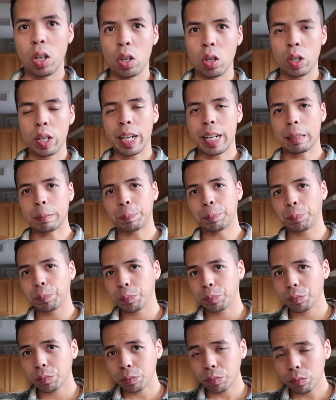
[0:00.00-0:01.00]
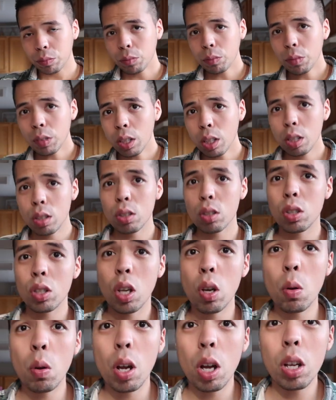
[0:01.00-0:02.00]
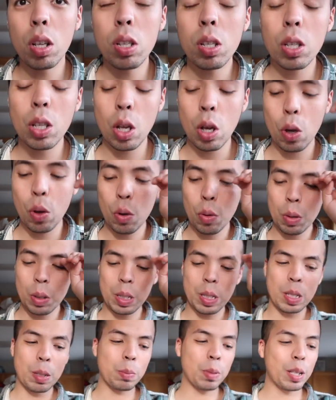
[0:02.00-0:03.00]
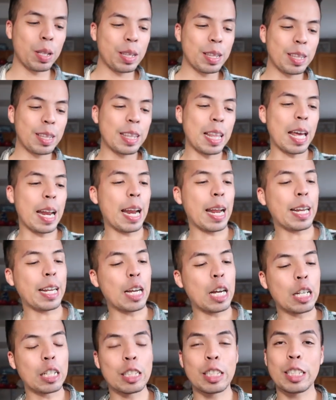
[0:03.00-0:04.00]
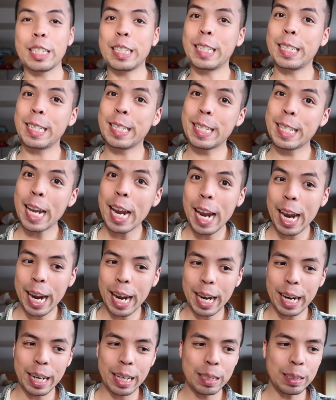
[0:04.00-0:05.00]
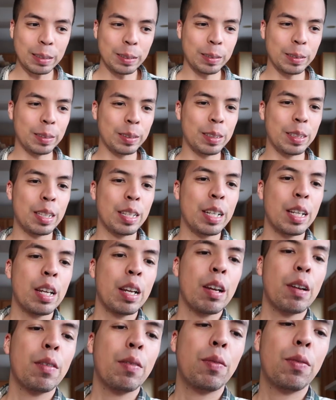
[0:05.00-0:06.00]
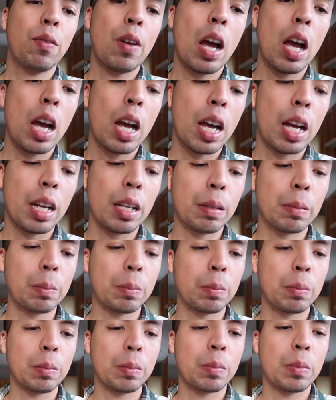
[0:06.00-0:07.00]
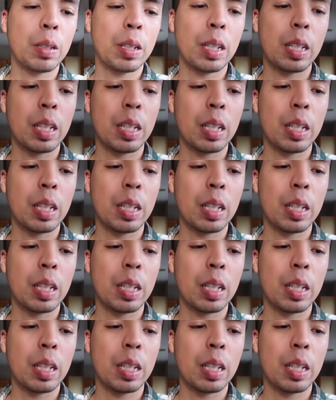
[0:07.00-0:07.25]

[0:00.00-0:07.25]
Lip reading: Okay, so also something that I got today from